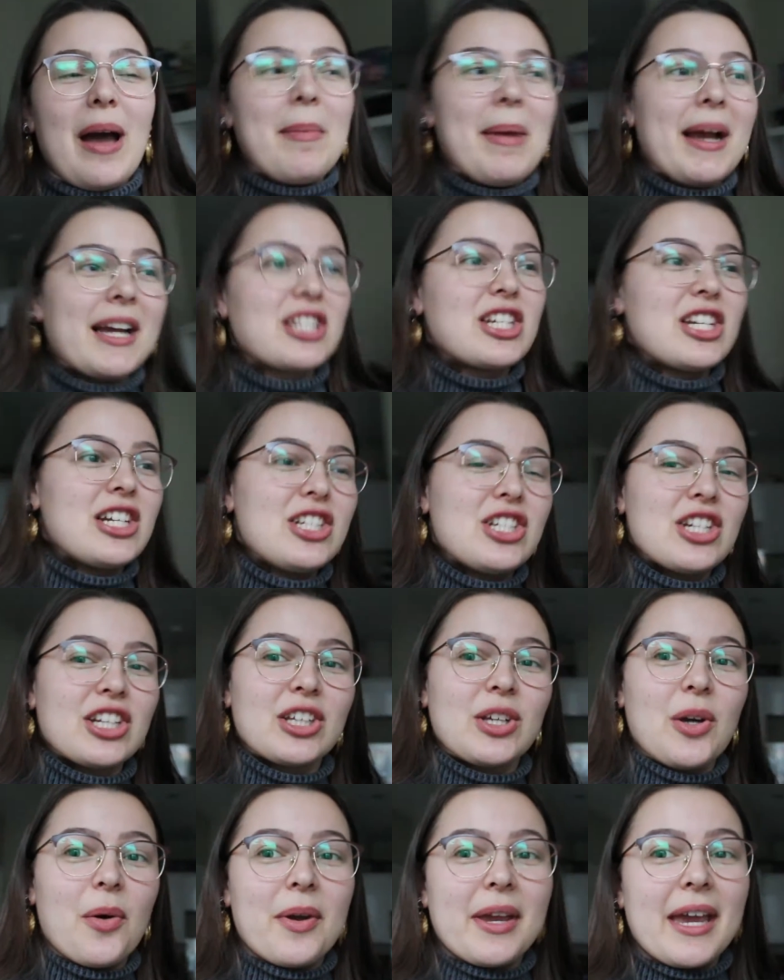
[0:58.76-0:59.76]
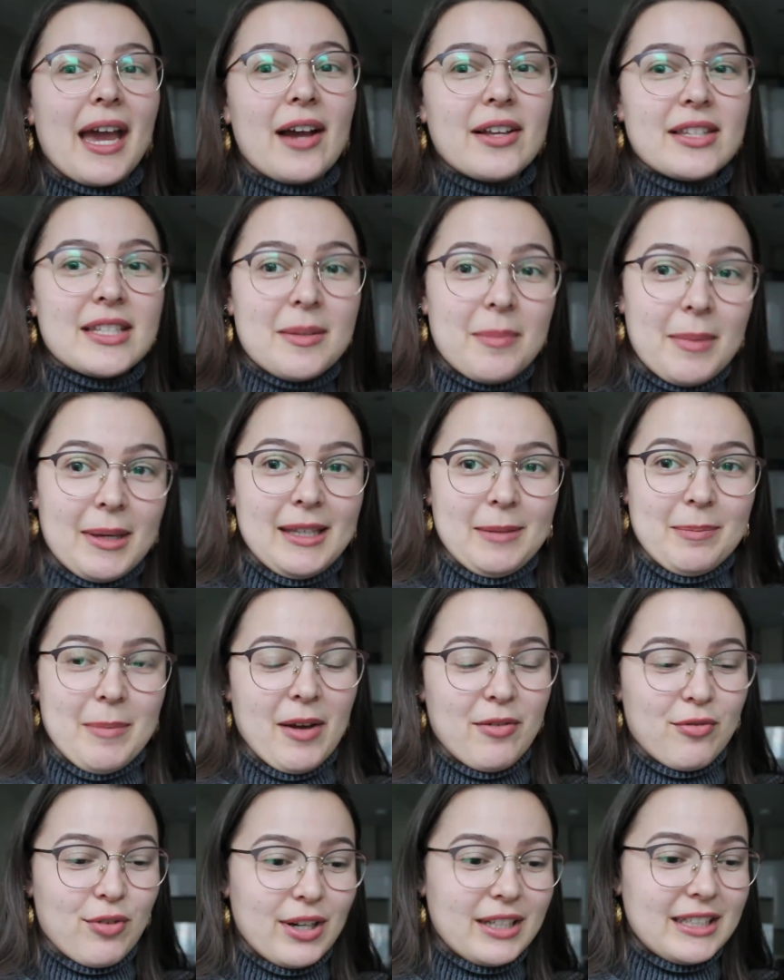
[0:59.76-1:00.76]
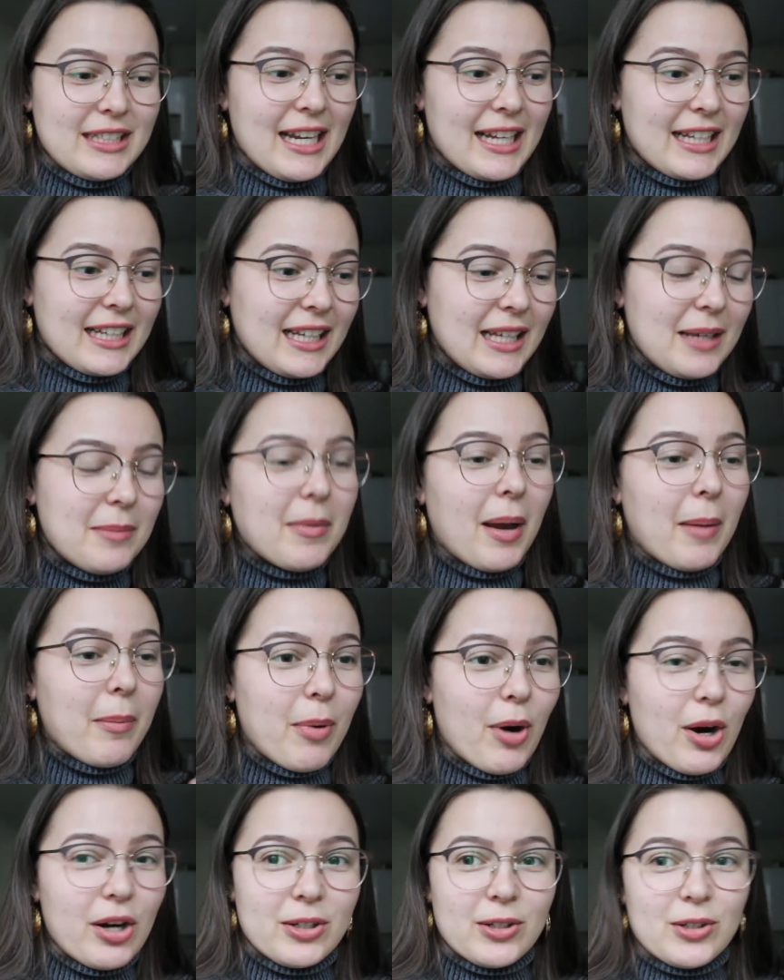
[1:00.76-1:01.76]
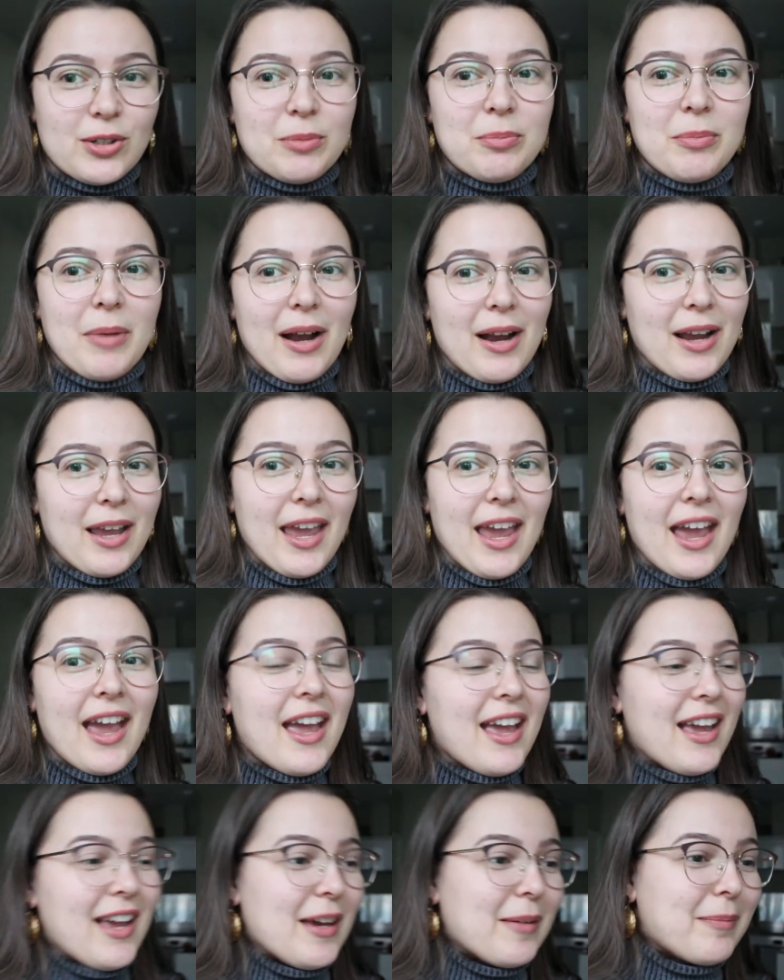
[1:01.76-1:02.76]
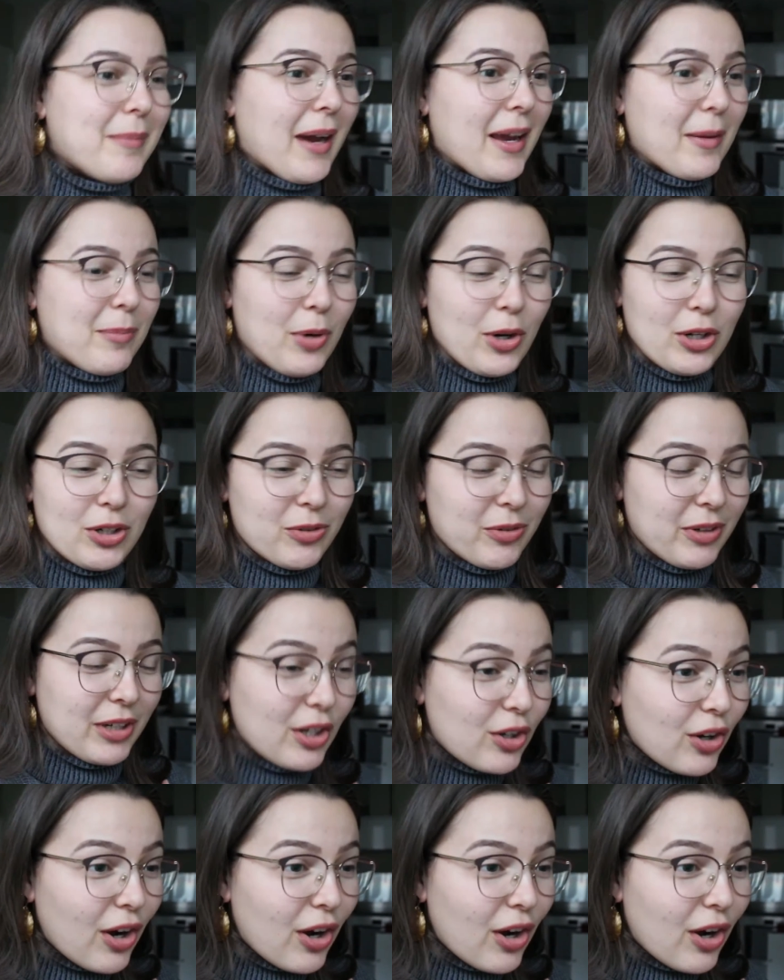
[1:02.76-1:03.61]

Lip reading: I'm actually just going out to meet my friend Desi, my partner, my partner in